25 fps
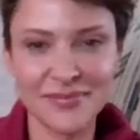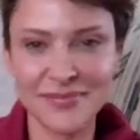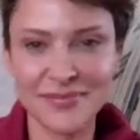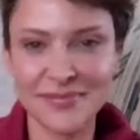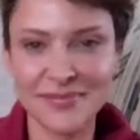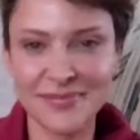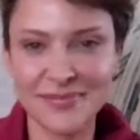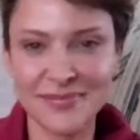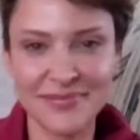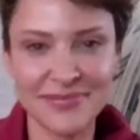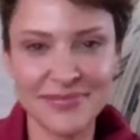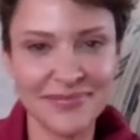
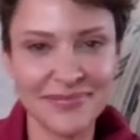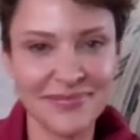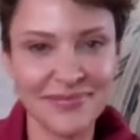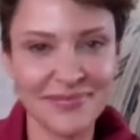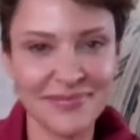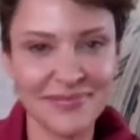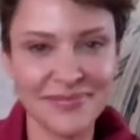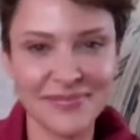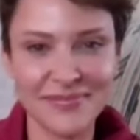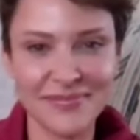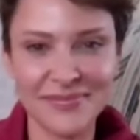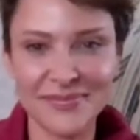
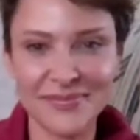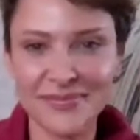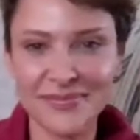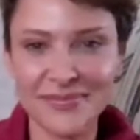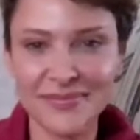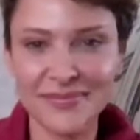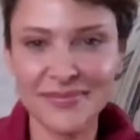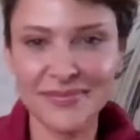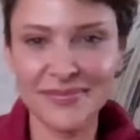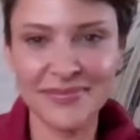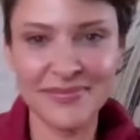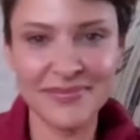
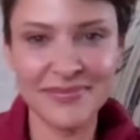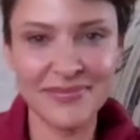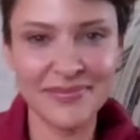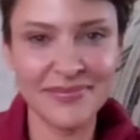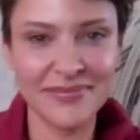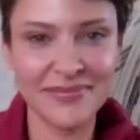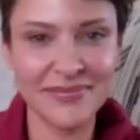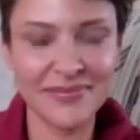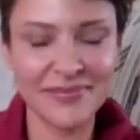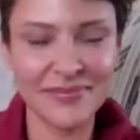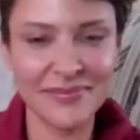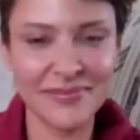
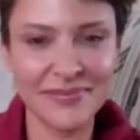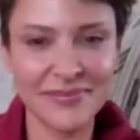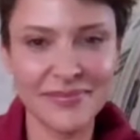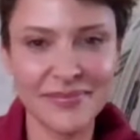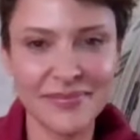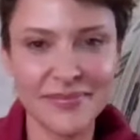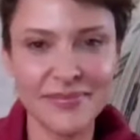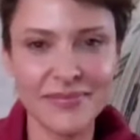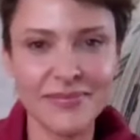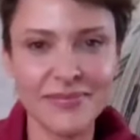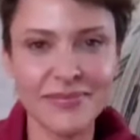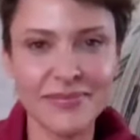
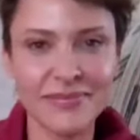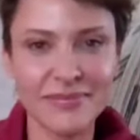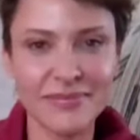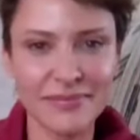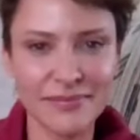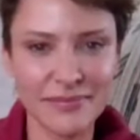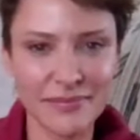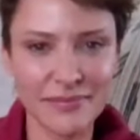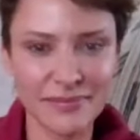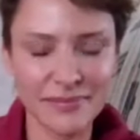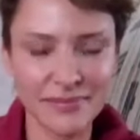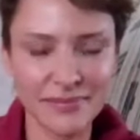
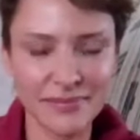This person isn't speaking.